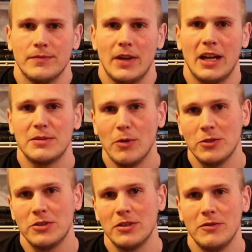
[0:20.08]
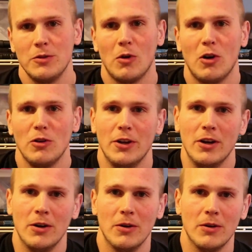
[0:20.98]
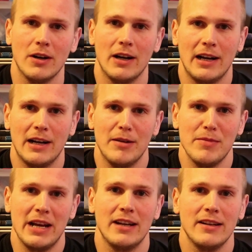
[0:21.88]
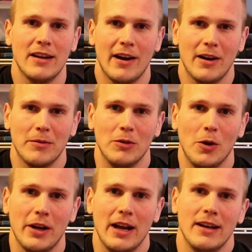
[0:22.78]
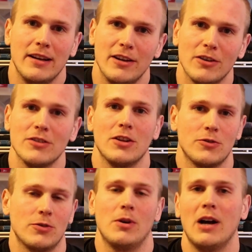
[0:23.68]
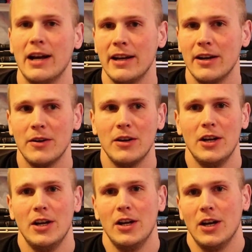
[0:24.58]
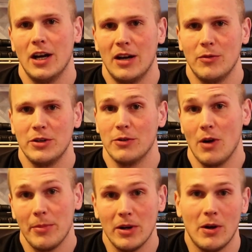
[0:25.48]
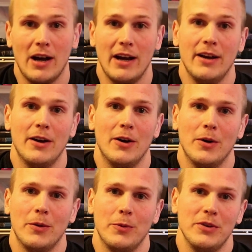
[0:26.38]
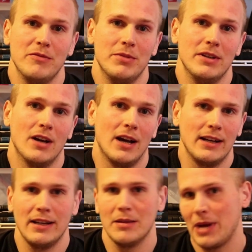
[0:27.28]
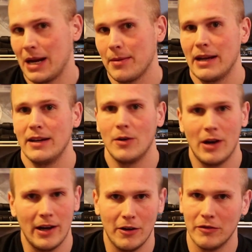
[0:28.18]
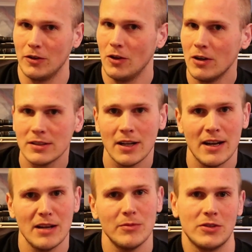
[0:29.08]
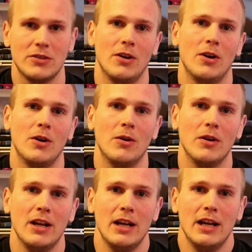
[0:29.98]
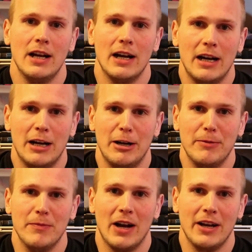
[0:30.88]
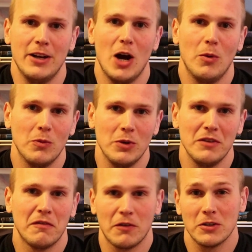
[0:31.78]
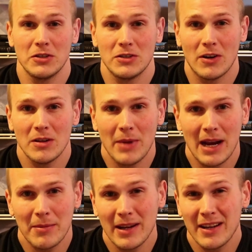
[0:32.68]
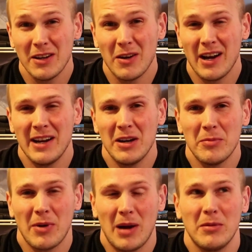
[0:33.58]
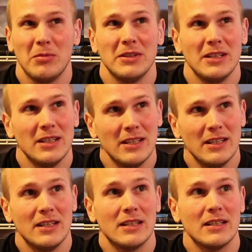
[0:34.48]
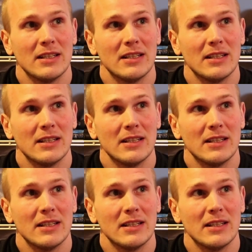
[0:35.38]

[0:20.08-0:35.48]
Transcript: As most of you all know, Andy and I are located here in Central Ohio. We grew up in Ohio. We've been hiking and backpacking in Ohio for a long time. So I know when we first started backpacking in Ohio, probably